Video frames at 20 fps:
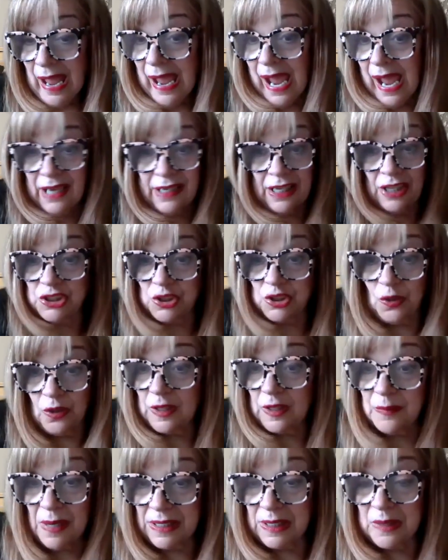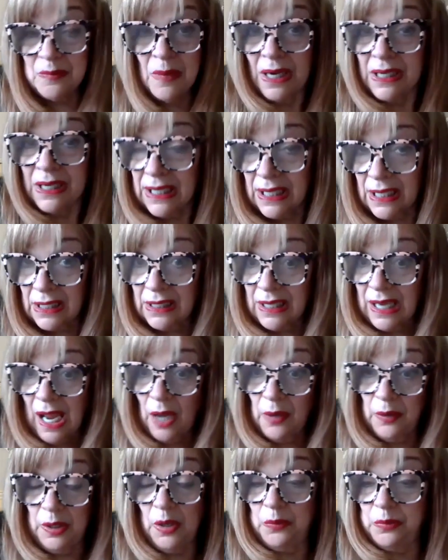And I started making money, and
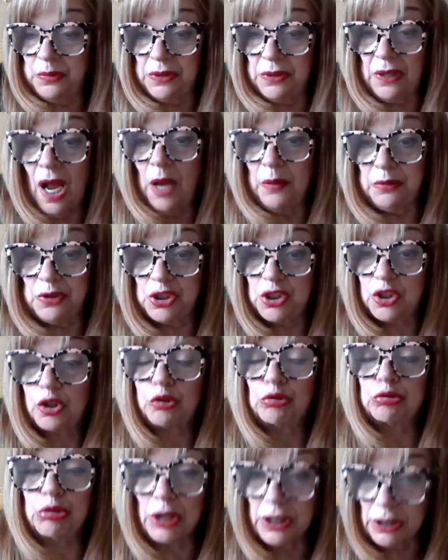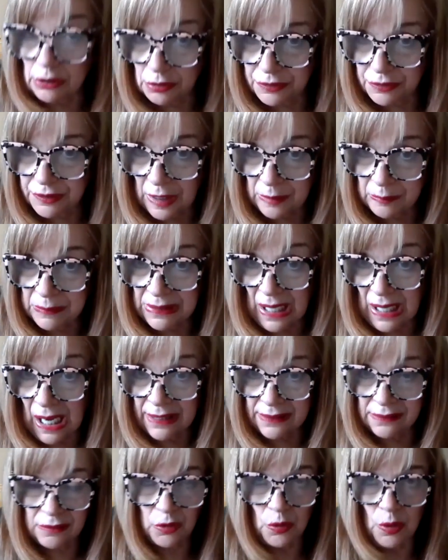I was thrilled. I mean,
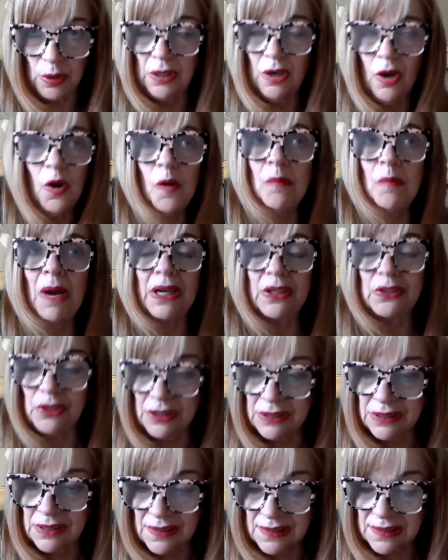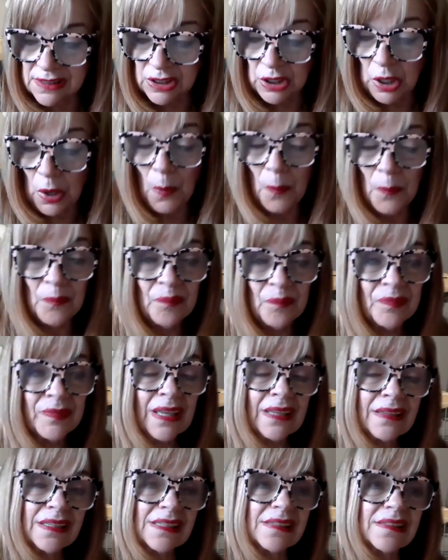I thought, oh my goodness,
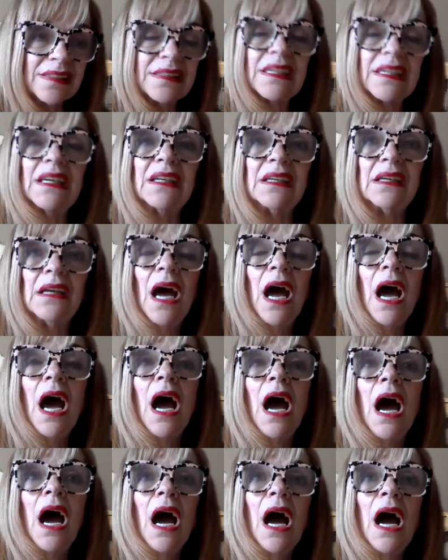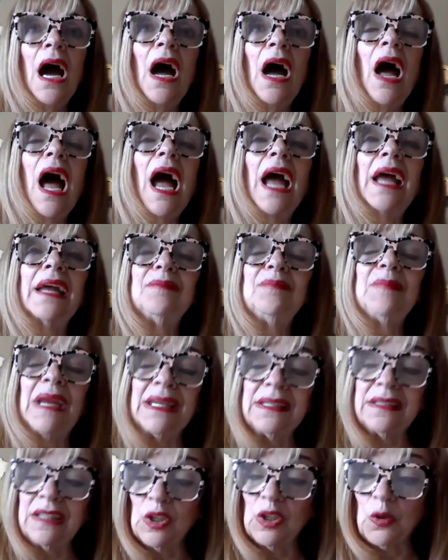this is it. I
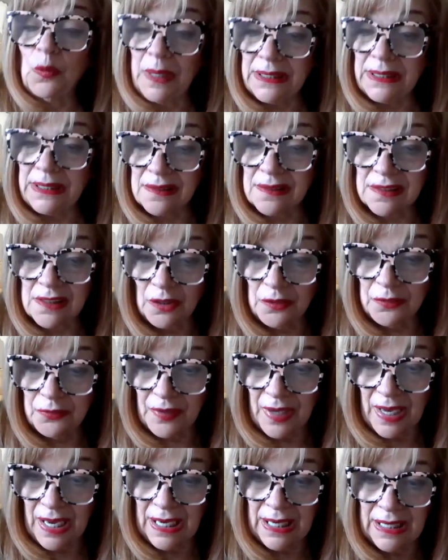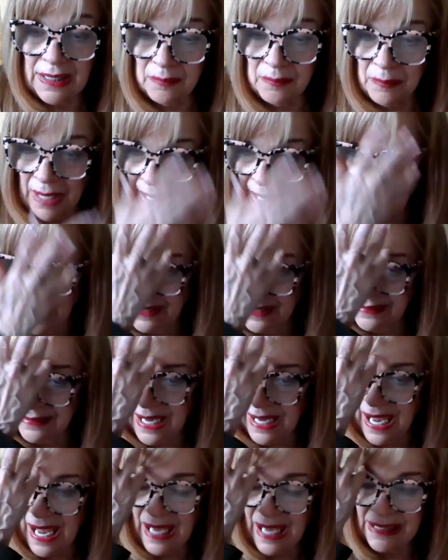made the acquaintance of a man,
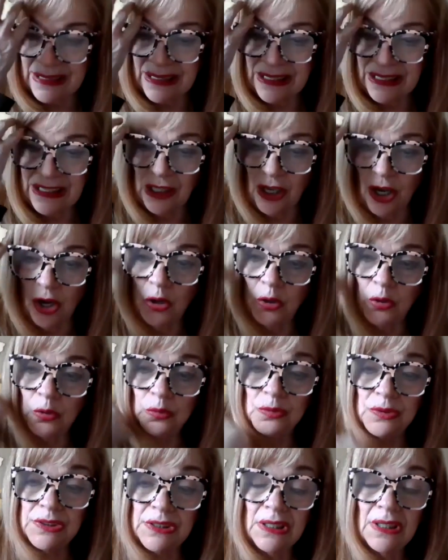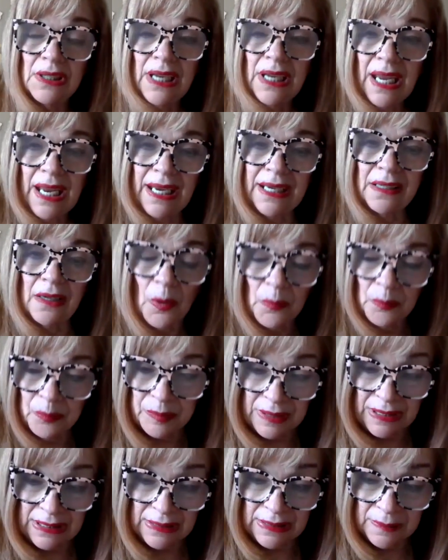and he owned a
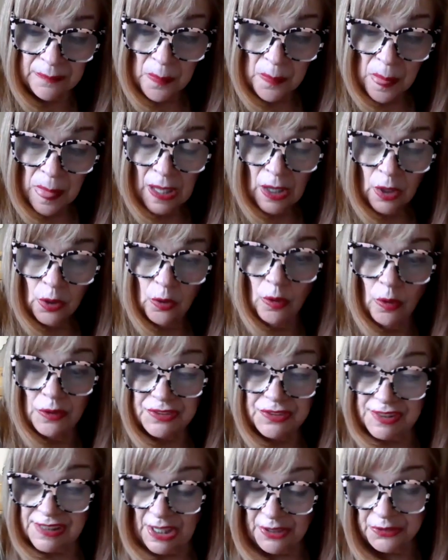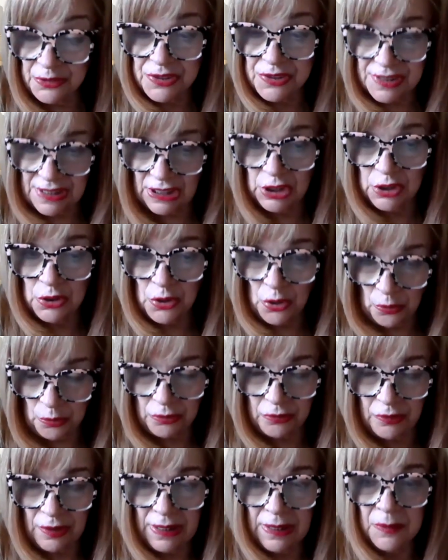company called Center City
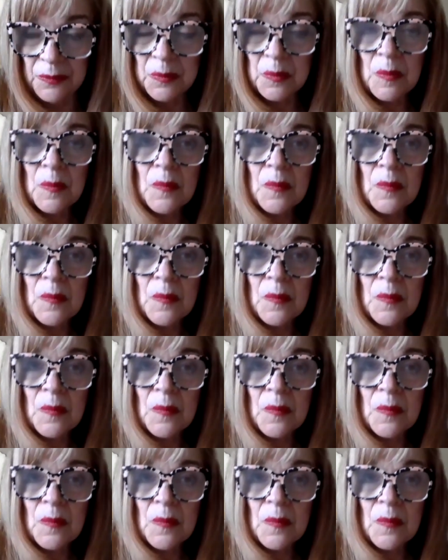Notary.